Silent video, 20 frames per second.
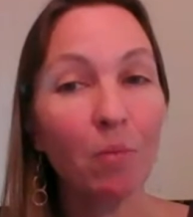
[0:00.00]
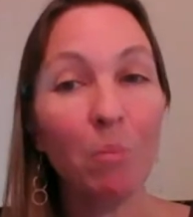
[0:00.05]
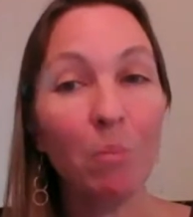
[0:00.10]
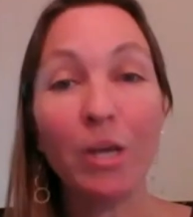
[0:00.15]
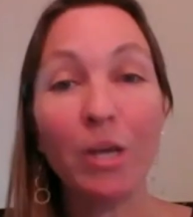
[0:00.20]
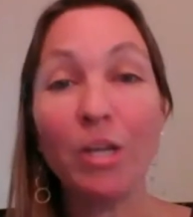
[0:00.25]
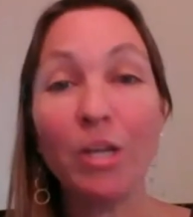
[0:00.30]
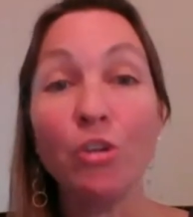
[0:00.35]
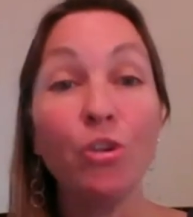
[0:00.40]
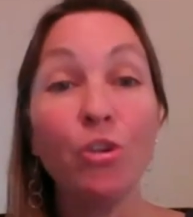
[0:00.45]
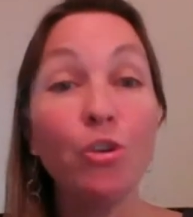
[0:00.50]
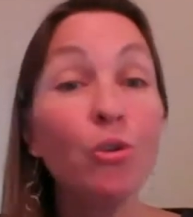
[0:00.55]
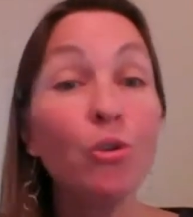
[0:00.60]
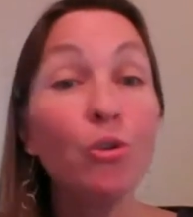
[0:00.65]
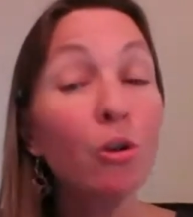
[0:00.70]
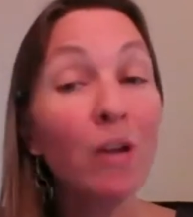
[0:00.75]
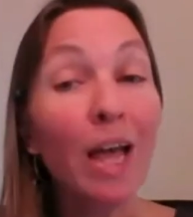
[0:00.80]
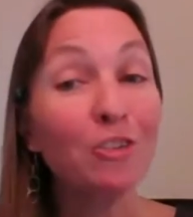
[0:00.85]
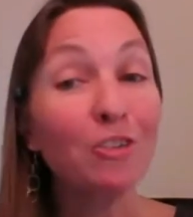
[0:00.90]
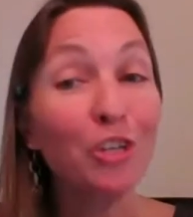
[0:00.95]
but you
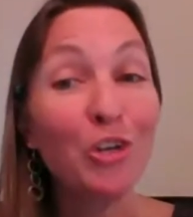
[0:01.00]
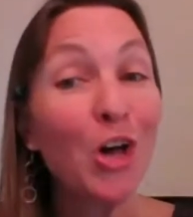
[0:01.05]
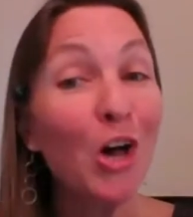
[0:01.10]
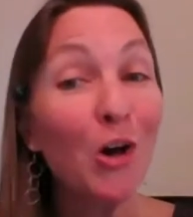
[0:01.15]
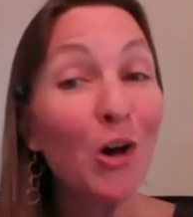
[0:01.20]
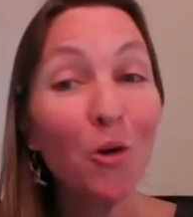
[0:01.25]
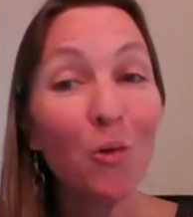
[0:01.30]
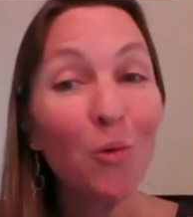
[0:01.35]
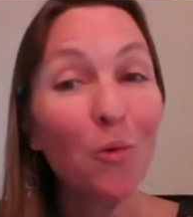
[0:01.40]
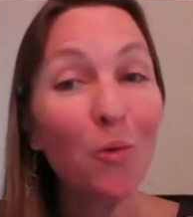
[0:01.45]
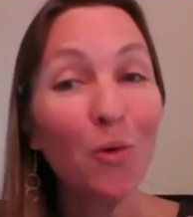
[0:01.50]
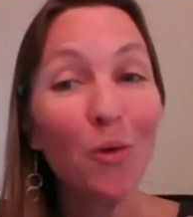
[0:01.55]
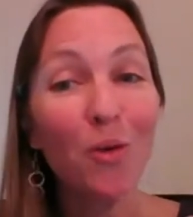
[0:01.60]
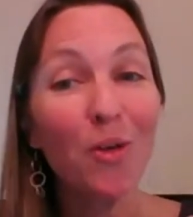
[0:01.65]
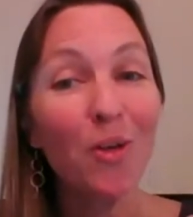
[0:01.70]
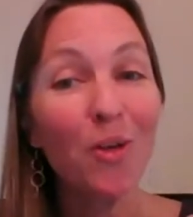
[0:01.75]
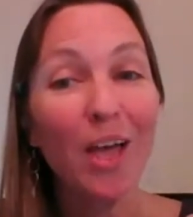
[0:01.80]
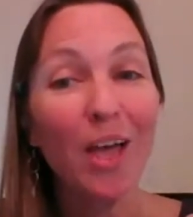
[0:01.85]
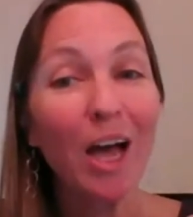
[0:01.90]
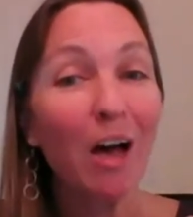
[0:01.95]
don't actually know
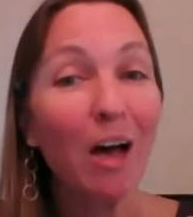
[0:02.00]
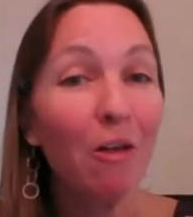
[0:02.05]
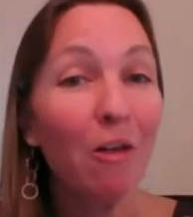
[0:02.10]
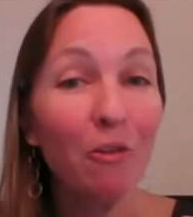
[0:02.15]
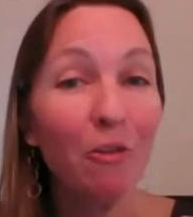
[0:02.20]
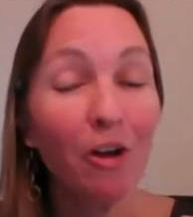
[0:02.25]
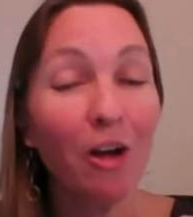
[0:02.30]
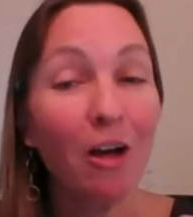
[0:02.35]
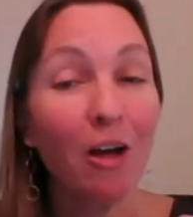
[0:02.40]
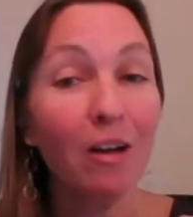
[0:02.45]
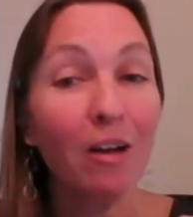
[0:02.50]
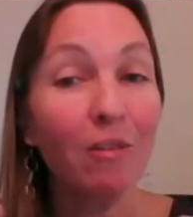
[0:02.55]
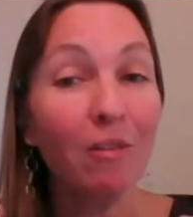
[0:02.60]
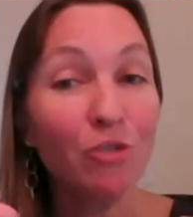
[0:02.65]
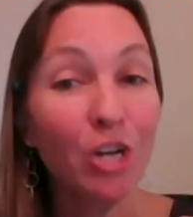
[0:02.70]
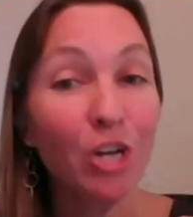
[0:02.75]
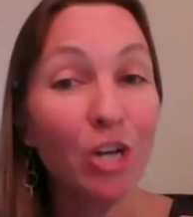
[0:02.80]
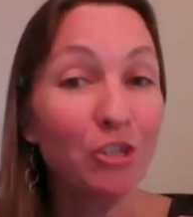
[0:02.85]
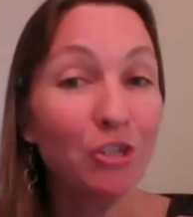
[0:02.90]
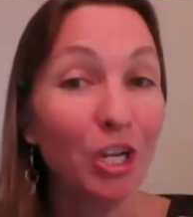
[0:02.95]
how they're kind
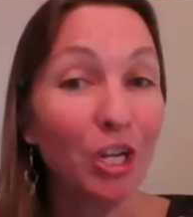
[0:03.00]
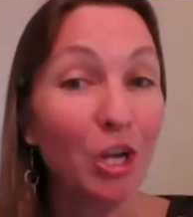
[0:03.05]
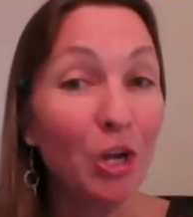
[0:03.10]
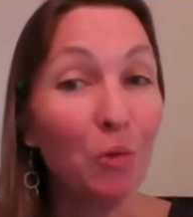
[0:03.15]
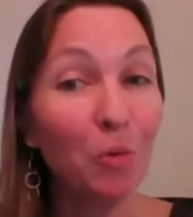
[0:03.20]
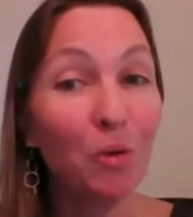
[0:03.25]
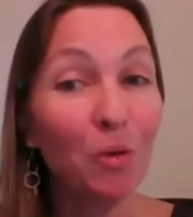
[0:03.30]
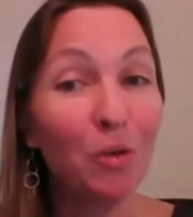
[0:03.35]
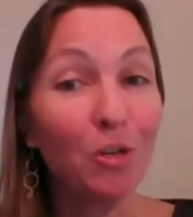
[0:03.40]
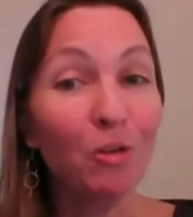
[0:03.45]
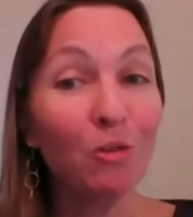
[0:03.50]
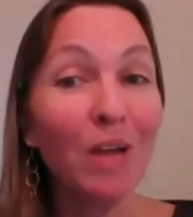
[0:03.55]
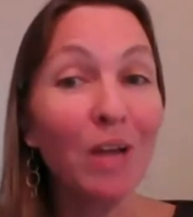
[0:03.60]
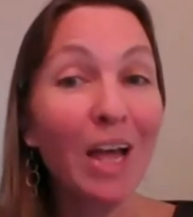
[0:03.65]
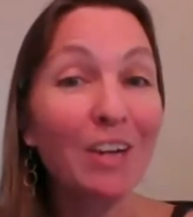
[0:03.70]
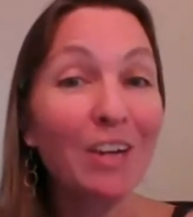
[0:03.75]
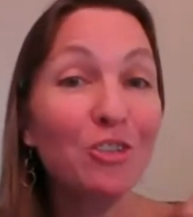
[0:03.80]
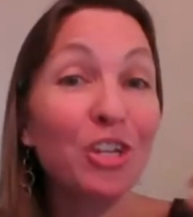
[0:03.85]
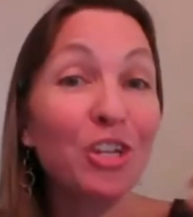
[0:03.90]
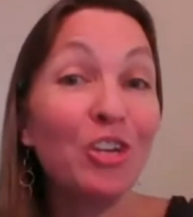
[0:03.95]
of judging you. You
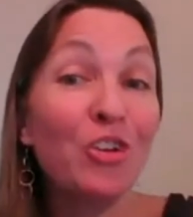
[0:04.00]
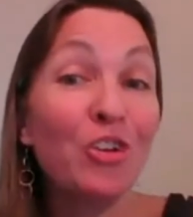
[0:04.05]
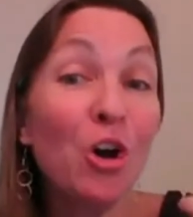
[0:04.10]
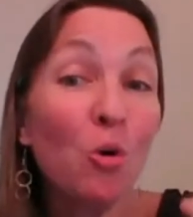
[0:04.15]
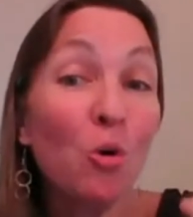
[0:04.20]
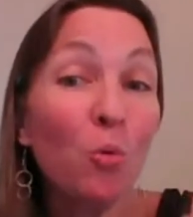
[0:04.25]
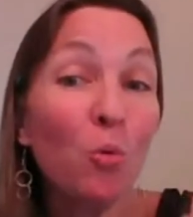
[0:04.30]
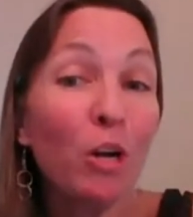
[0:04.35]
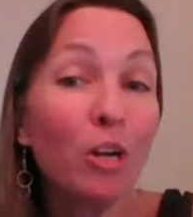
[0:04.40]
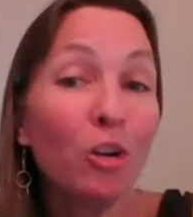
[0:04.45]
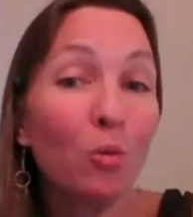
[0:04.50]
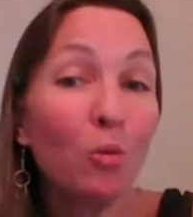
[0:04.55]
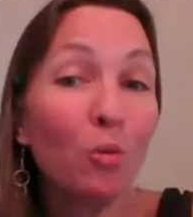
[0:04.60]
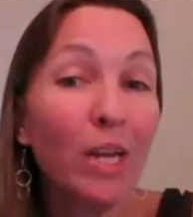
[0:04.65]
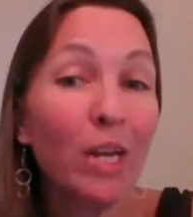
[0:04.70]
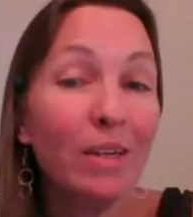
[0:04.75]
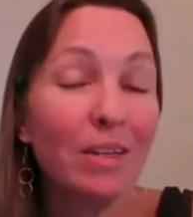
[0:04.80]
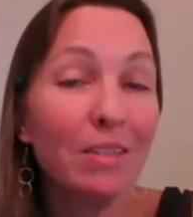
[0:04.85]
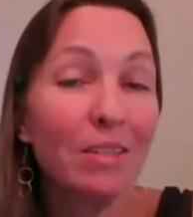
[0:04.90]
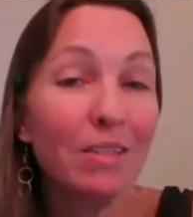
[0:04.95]
don't actually know where your
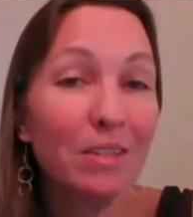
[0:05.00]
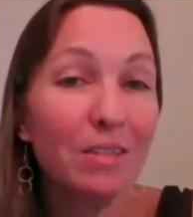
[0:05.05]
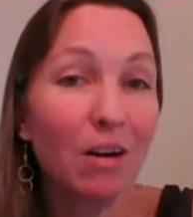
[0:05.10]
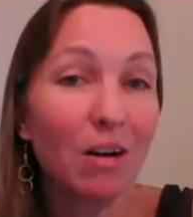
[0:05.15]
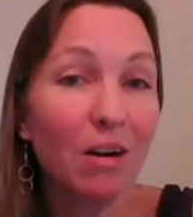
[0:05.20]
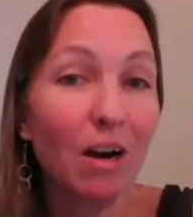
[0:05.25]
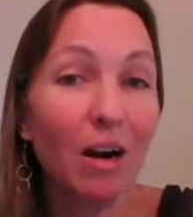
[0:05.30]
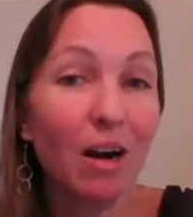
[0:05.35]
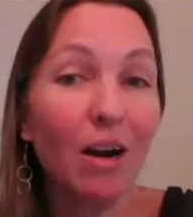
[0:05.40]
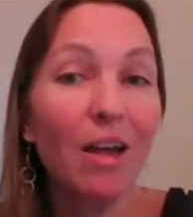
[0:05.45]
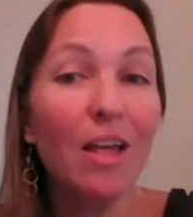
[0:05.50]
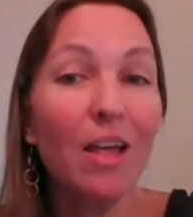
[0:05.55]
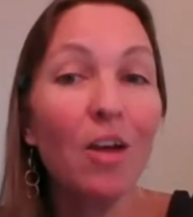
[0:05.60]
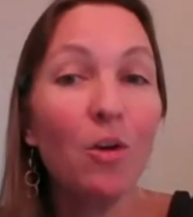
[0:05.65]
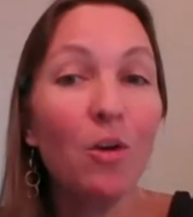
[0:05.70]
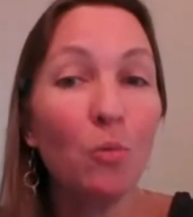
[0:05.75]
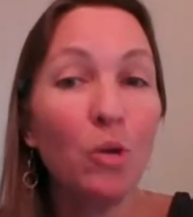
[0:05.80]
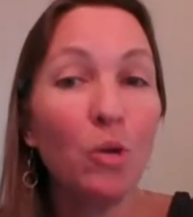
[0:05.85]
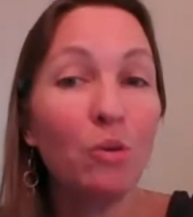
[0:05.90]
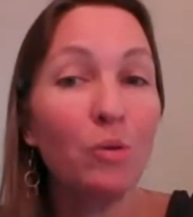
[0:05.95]
weaknesses are
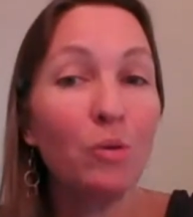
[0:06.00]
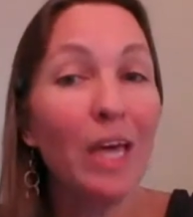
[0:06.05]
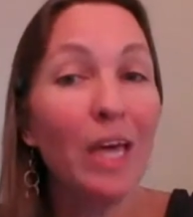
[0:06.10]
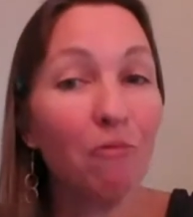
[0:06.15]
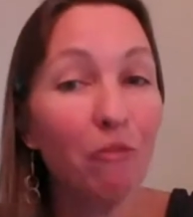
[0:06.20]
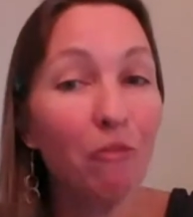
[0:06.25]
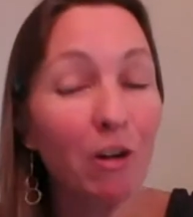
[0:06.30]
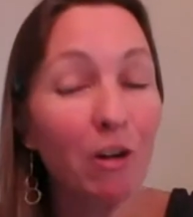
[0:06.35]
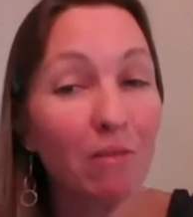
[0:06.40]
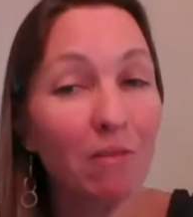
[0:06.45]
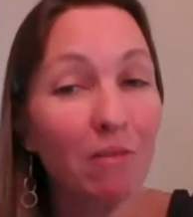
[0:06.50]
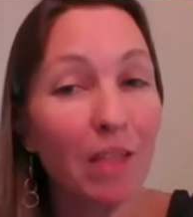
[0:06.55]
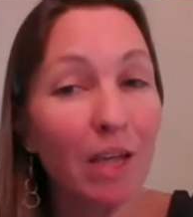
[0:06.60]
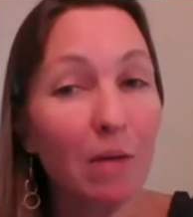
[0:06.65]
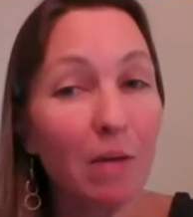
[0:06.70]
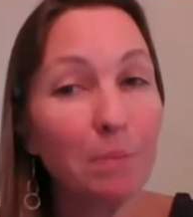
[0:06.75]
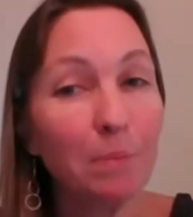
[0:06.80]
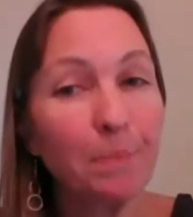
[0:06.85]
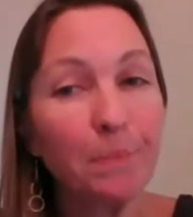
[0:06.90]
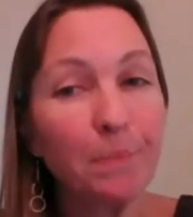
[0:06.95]
when you get in front of
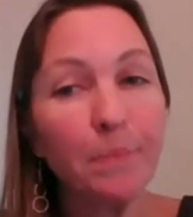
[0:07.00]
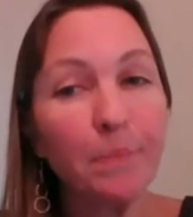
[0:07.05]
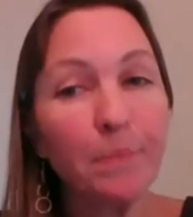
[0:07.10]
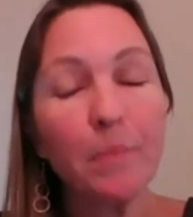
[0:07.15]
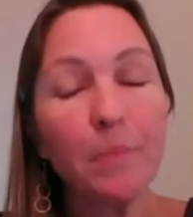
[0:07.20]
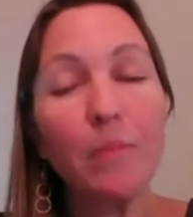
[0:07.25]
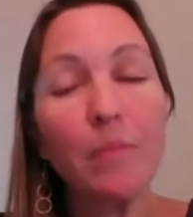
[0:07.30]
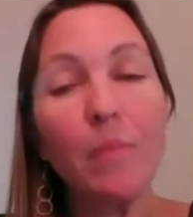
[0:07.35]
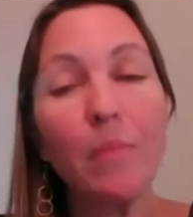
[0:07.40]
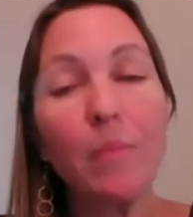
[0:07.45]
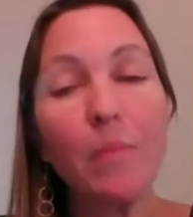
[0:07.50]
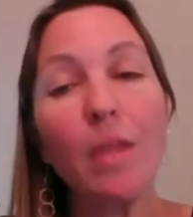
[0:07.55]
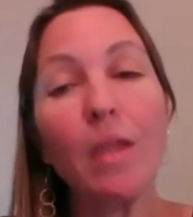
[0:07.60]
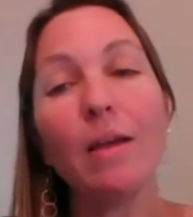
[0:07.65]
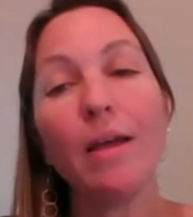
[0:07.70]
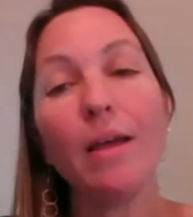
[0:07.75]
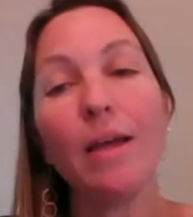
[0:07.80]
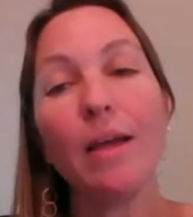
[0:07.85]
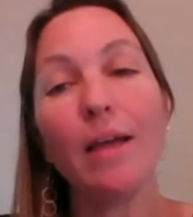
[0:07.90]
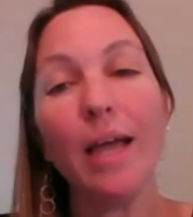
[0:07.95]
them.
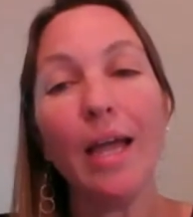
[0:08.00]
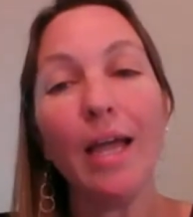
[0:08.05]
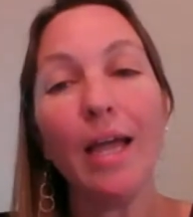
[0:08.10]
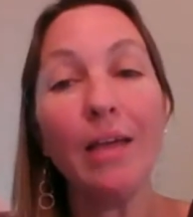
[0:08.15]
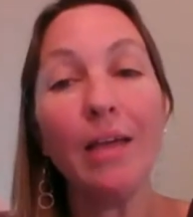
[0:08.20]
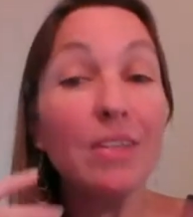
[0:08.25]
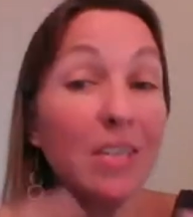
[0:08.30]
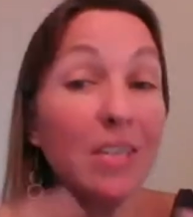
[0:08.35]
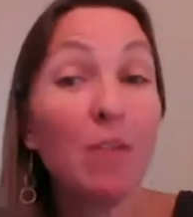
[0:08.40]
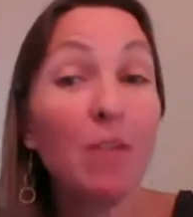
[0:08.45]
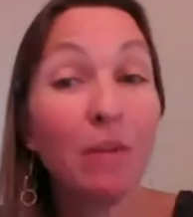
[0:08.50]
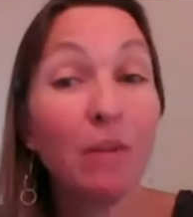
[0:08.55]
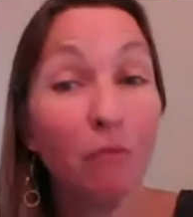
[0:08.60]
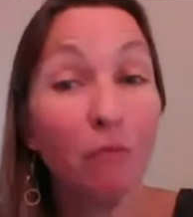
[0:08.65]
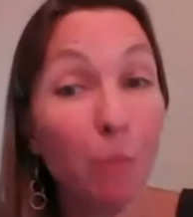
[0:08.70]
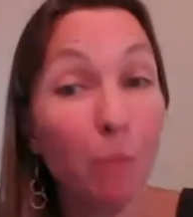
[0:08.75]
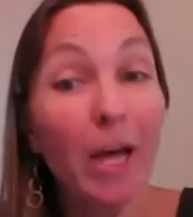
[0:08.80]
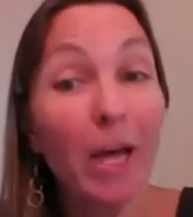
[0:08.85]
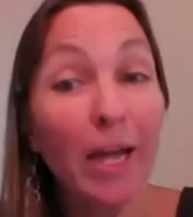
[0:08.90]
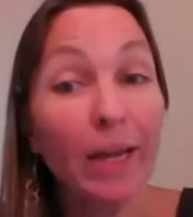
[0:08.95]
And the same
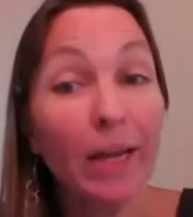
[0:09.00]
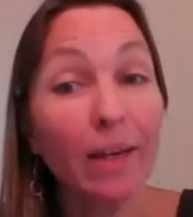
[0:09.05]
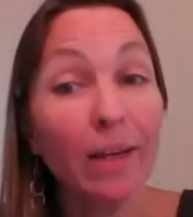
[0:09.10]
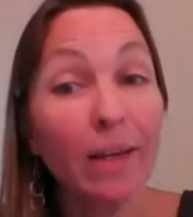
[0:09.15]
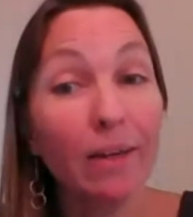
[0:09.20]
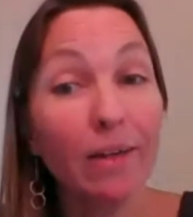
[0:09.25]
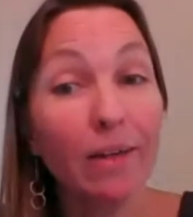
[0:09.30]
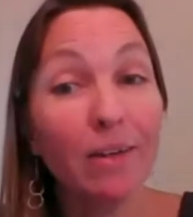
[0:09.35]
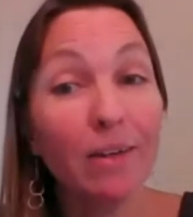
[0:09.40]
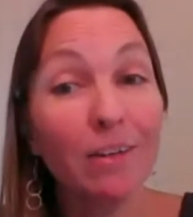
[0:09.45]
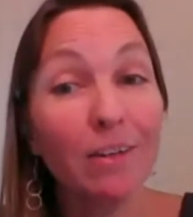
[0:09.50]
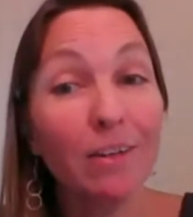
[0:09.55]
thing for a bank.